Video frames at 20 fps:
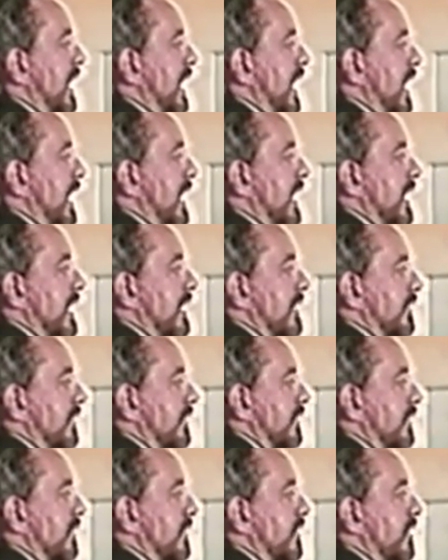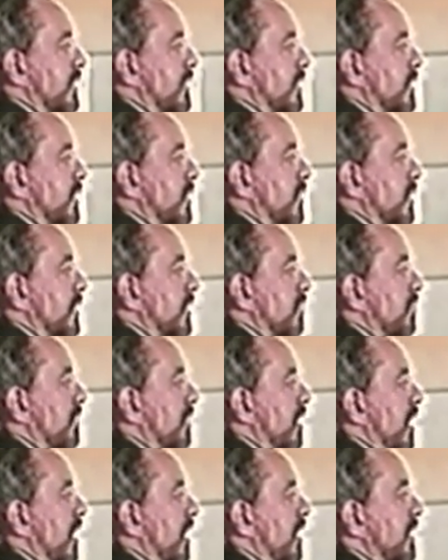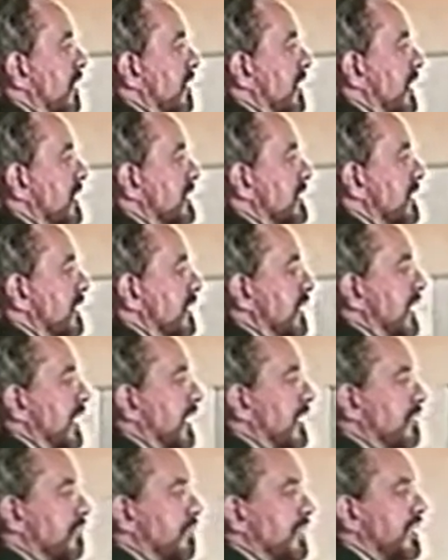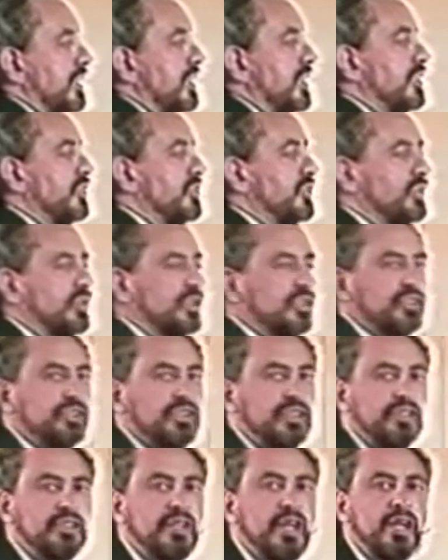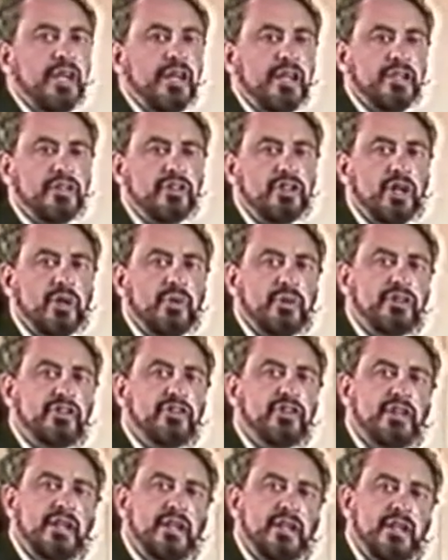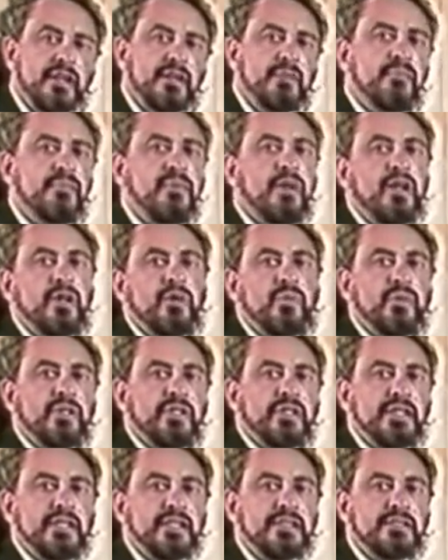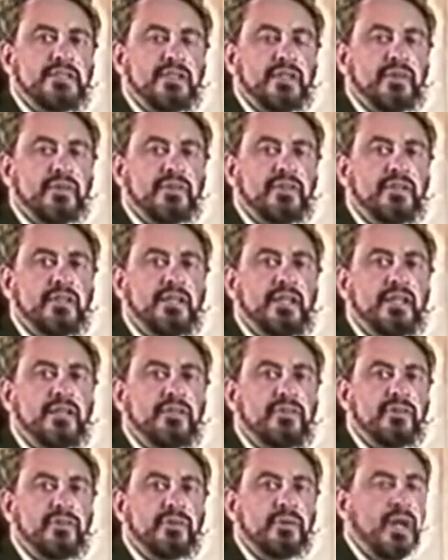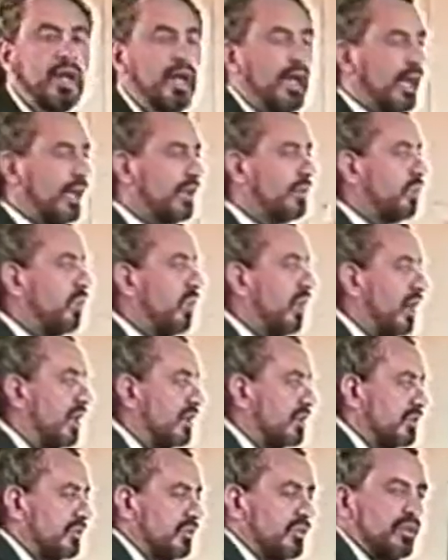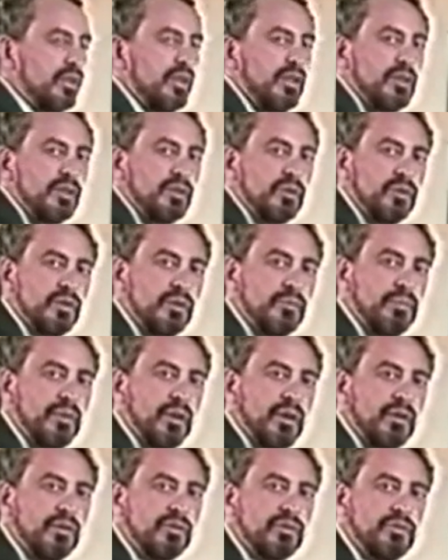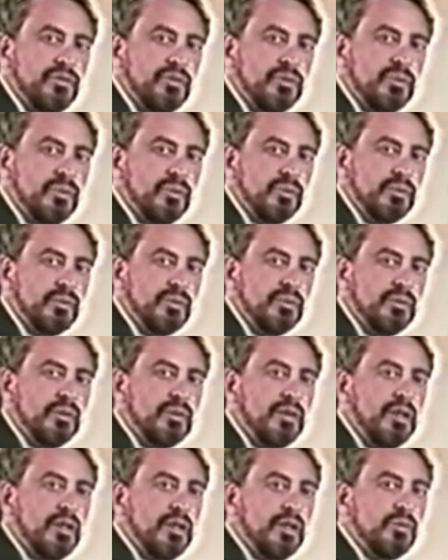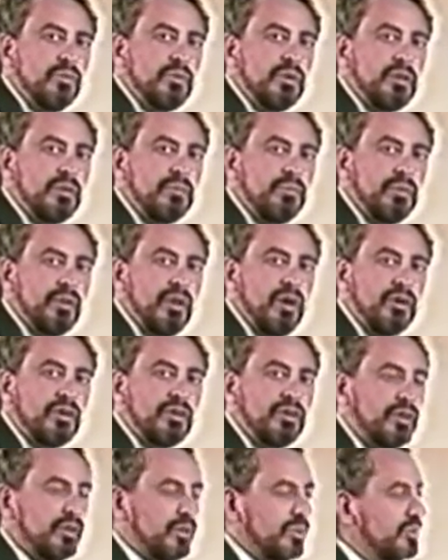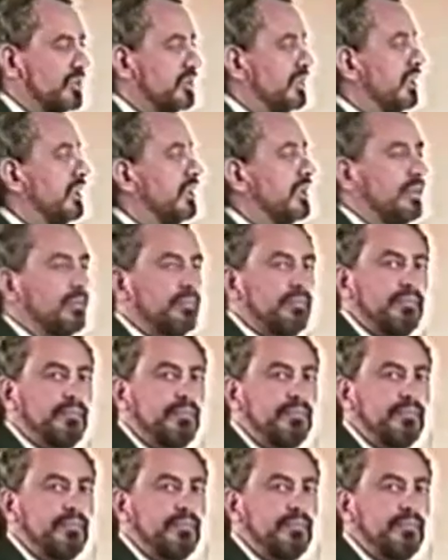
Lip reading: And could a block that's in head be interested in going to him when he's going to get you? And what could a block do when a block goes to him?